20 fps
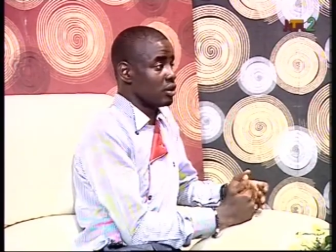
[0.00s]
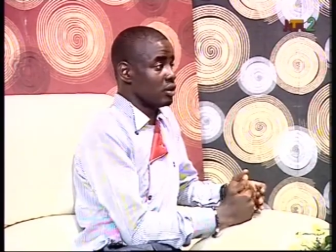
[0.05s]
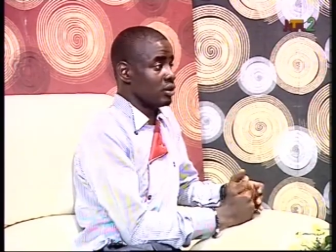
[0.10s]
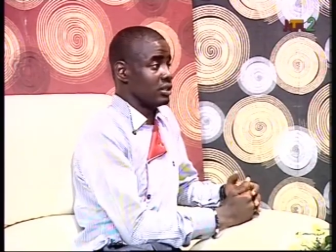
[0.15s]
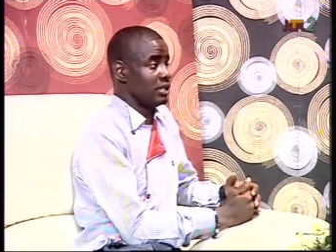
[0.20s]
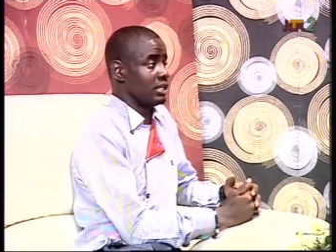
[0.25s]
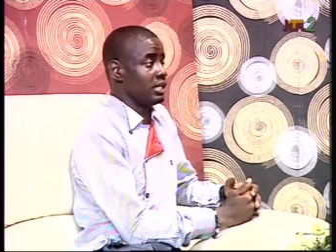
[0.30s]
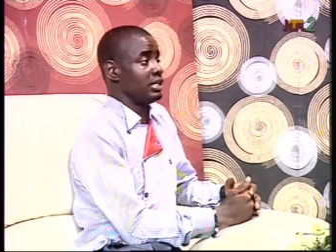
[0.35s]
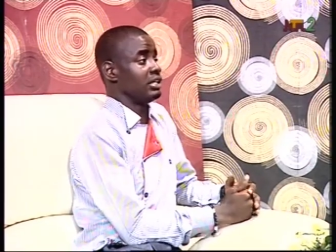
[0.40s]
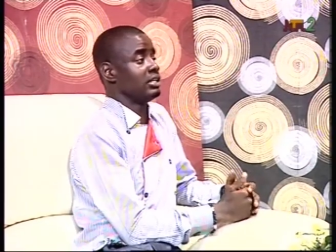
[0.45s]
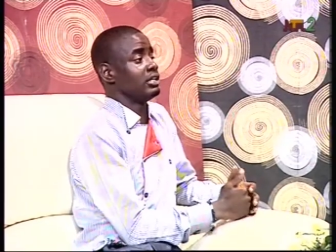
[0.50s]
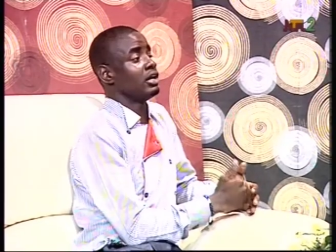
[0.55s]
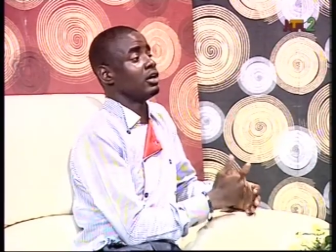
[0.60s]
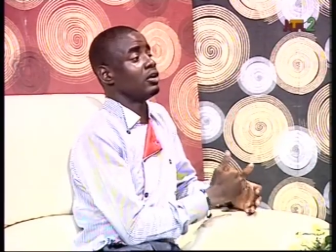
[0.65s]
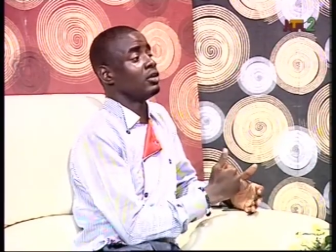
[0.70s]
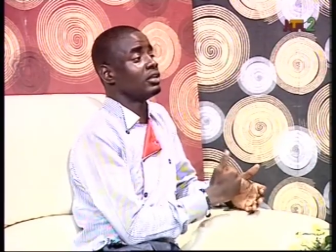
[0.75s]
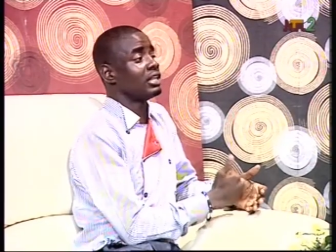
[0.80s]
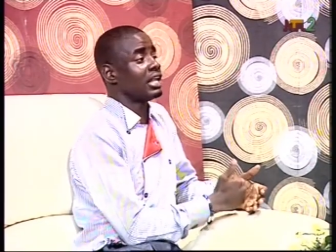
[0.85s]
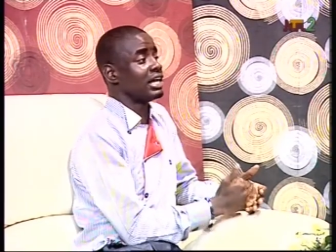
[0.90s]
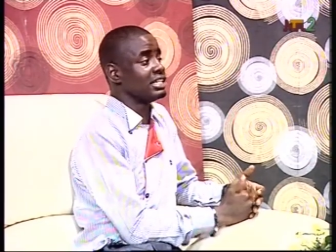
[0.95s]
on in
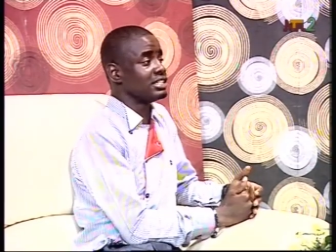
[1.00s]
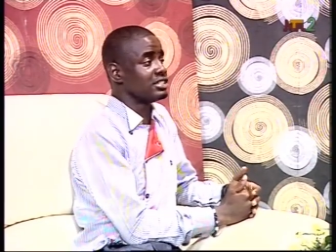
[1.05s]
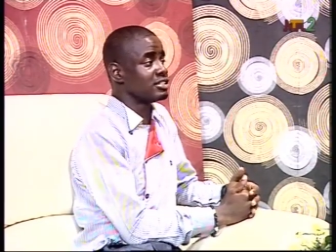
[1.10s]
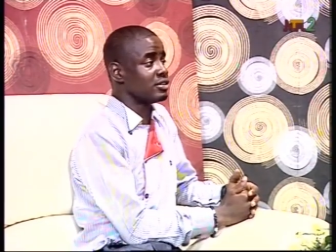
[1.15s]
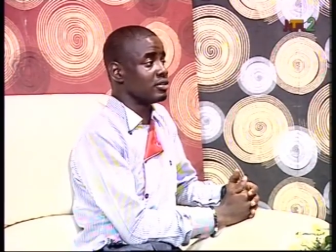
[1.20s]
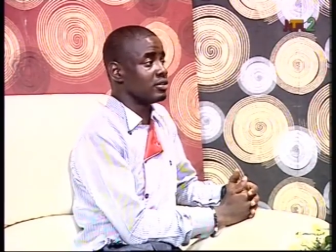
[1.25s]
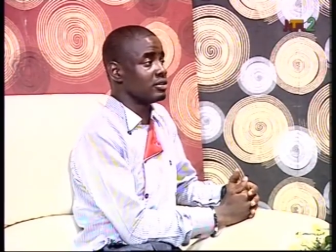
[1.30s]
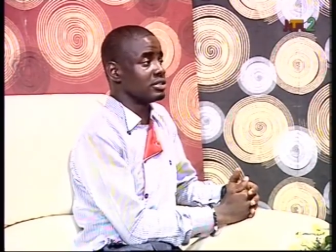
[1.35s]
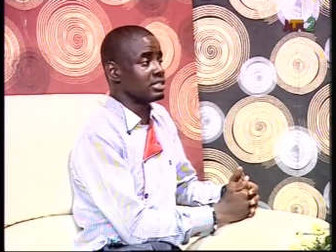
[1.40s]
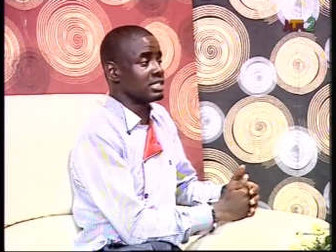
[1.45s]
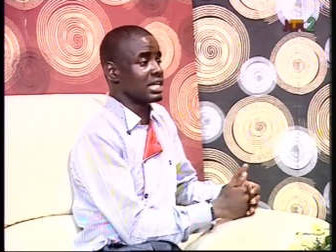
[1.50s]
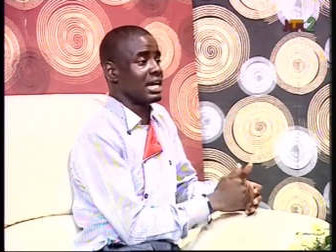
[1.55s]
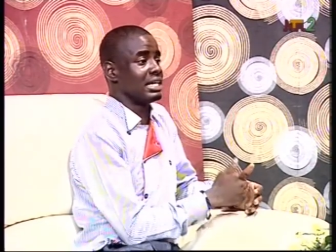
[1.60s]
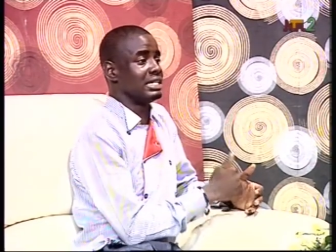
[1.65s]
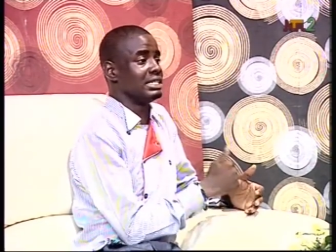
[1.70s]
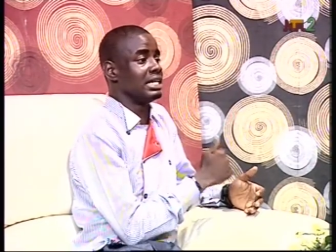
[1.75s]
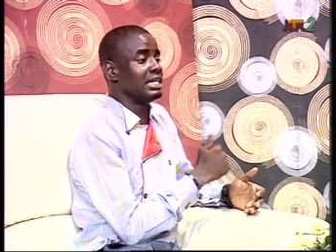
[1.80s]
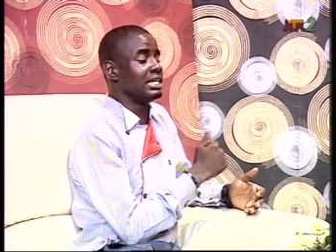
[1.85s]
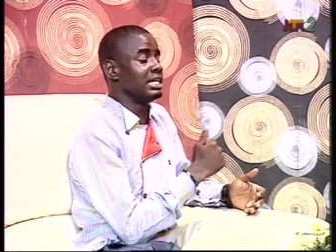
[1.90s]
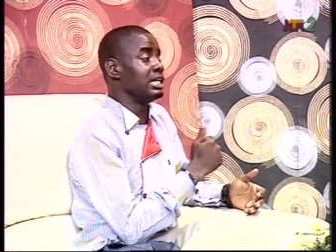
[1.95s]
online stores wow.
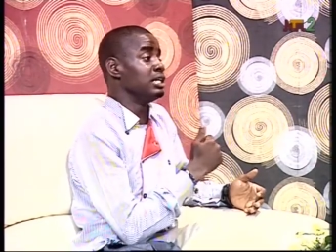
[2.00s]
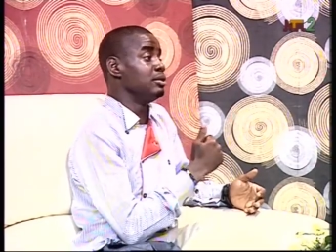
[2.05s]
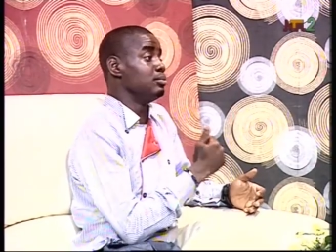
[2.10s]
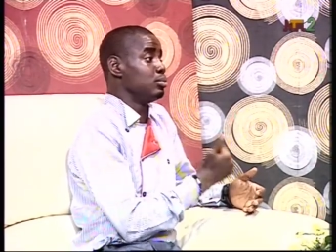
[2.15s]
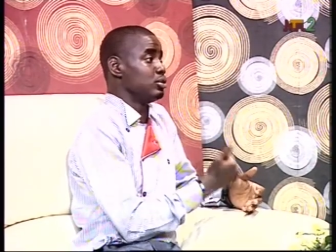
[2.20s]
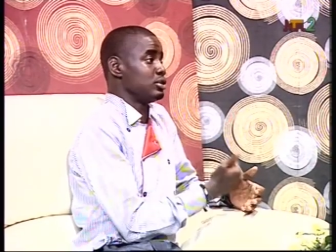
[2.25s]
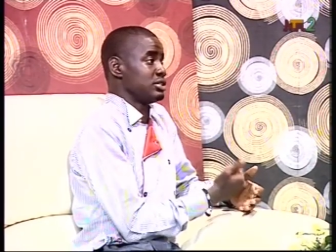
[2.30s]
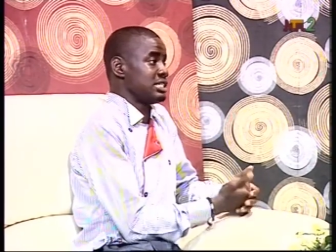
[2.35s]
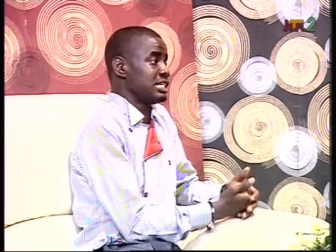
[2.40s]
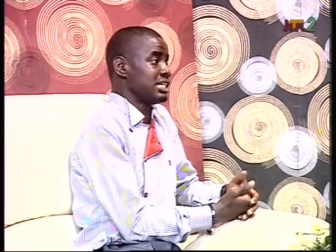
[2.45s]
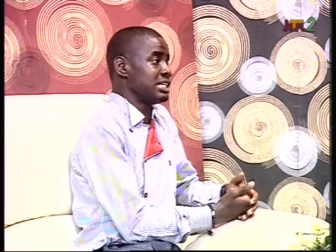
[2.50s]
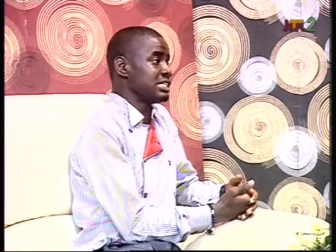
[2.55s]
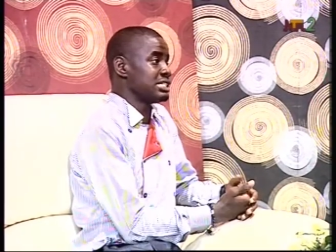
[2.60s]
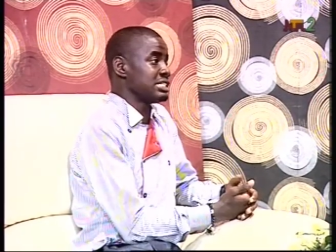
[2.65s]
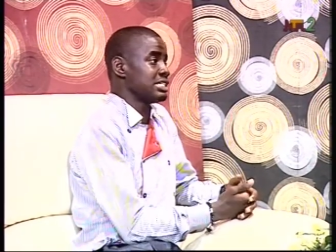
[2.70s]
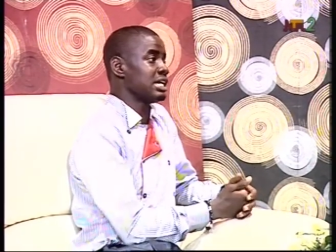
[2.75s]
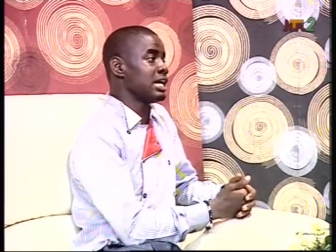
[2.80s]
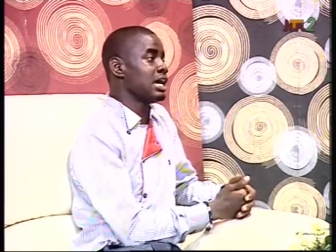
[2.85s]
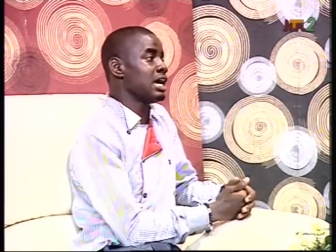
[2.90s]
and then in that'll boutiques be,